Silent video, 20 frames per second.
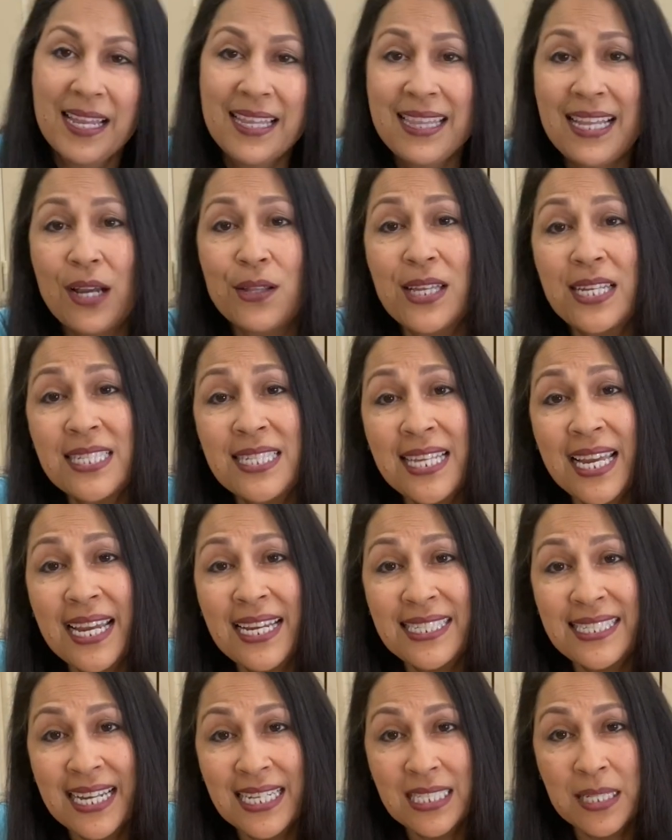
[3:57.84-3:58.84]
Now they say
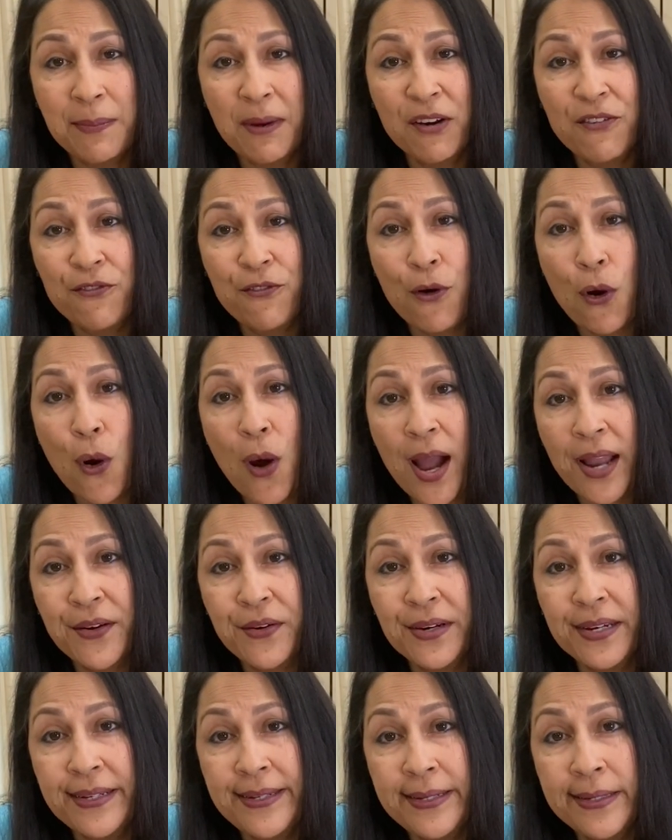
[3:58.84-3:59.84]
it takes about
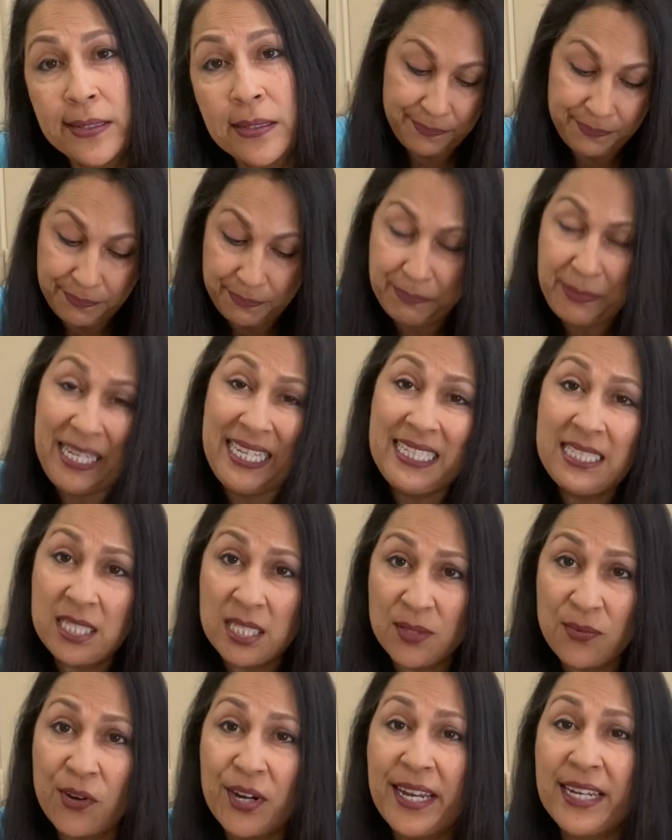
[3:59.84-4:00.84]
400
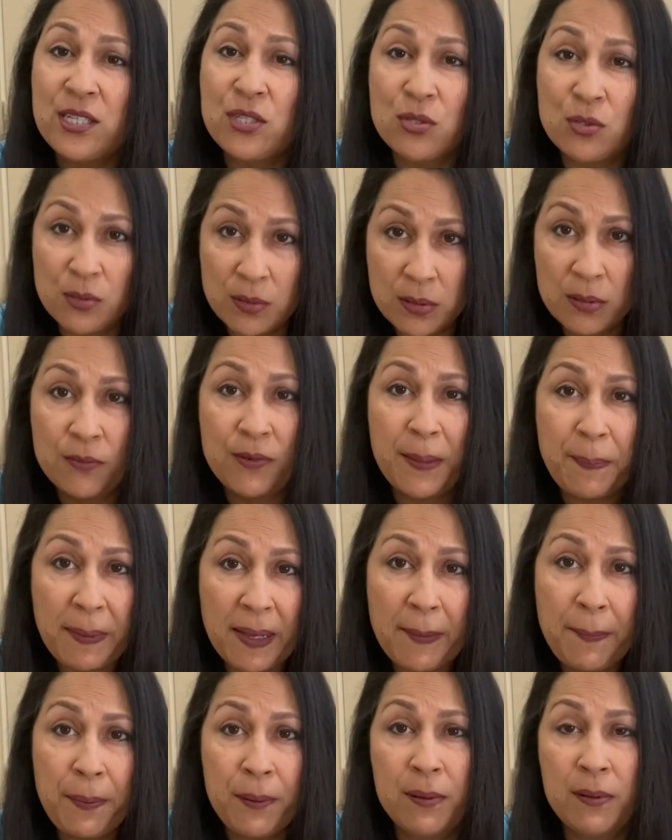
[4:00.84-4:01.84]
beats for it to whip
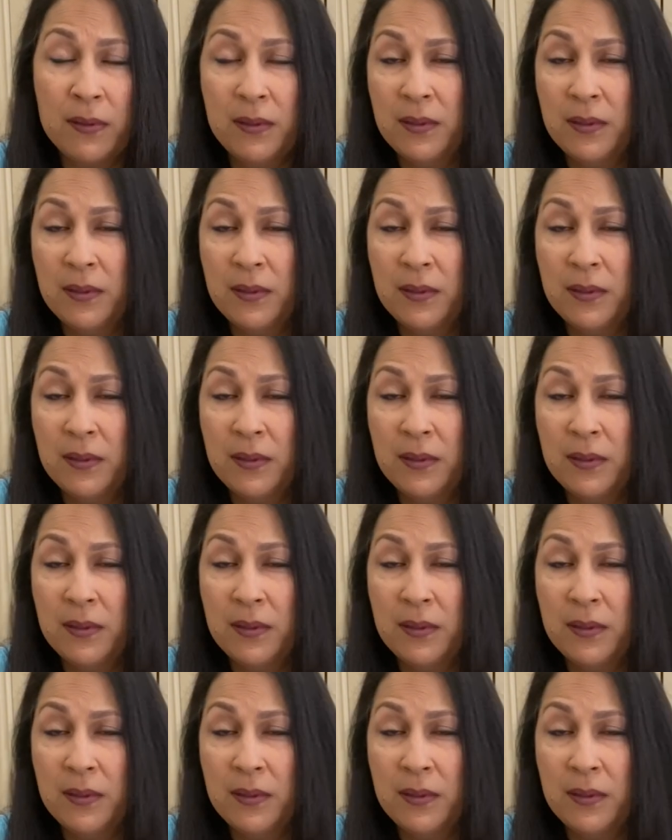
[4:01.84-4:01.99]
up,